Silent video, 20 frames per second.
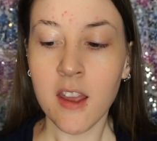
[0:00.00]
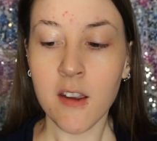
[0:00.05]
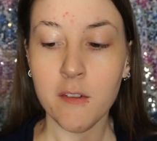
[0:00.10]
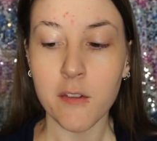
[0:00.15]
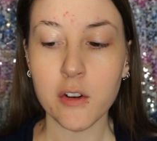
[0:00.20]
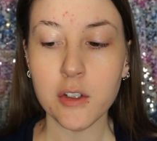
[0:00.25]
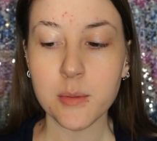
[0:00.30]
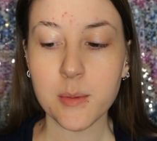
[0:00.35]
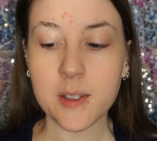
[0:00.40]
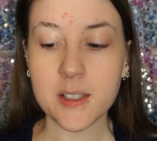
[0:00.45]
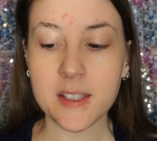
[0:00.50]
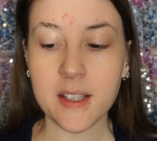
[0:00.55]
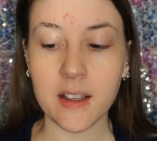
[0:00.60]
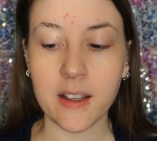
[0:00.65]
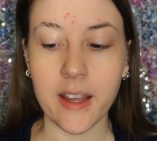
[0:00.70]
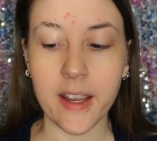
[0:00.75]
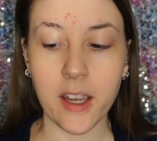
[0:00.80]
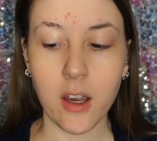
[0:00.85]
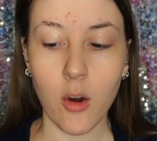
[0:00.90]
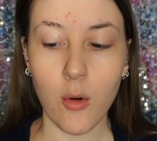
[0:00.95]
First one is the
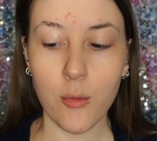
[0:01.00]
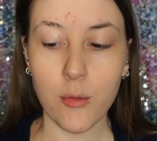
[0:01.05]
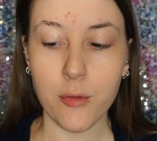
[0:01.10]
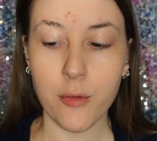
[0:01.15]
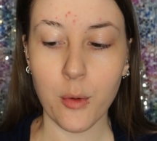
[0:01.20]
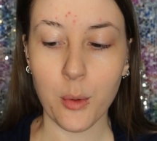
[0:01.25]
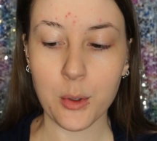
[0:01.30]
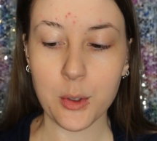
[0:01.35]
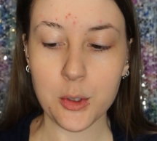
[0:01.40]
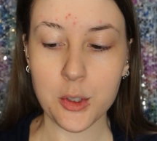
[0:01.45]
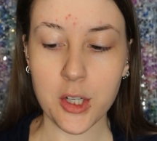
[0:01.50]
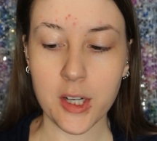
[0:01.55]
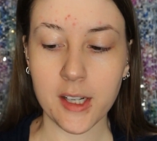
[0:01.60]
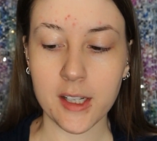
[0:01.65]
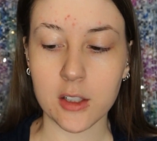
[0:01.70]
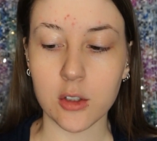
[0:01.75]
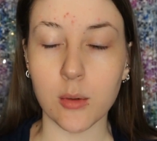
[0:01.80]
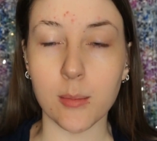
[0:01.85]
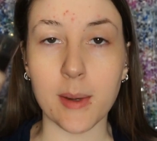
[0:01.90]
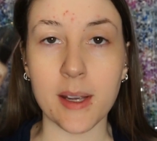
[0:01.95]
Lancome
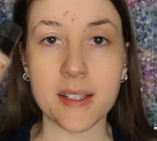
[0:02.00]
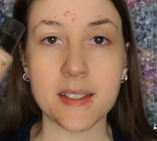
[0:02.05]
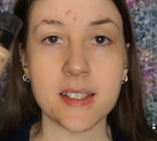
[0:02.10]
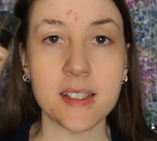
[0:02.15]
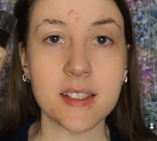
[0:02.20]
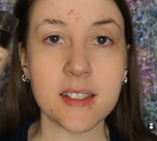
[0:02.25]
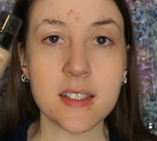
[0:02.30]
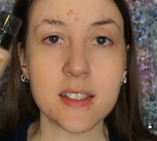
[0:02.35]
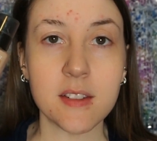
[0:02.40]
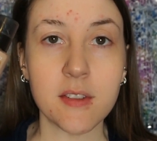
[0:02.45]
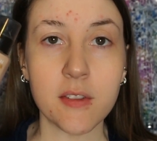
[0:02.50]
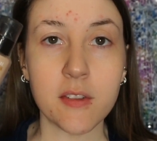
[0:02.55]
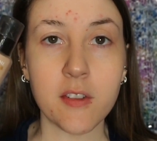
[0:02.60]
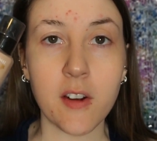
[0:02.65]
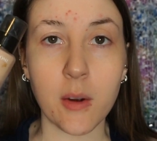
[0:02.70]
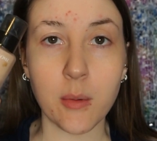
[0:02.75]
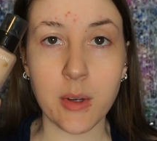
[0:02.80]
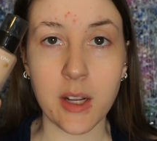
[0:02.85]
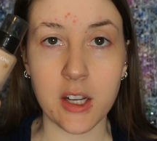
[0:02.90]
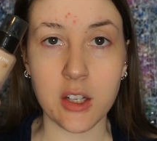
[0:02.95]
Photogenic Luminescence
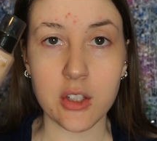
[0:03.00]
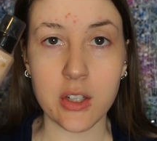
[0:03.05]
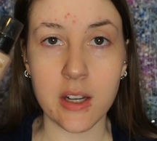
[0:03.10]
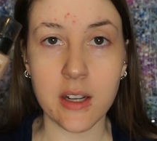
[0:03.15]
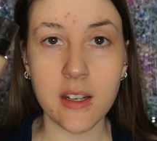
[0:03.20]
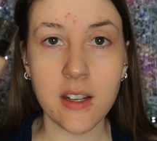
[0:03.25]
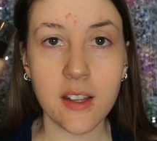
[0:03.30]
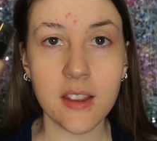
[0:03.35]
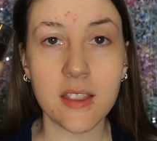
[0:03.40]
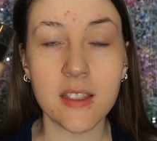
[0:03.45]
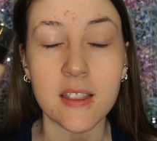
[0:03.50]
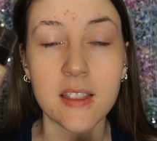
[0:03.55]
Foundation.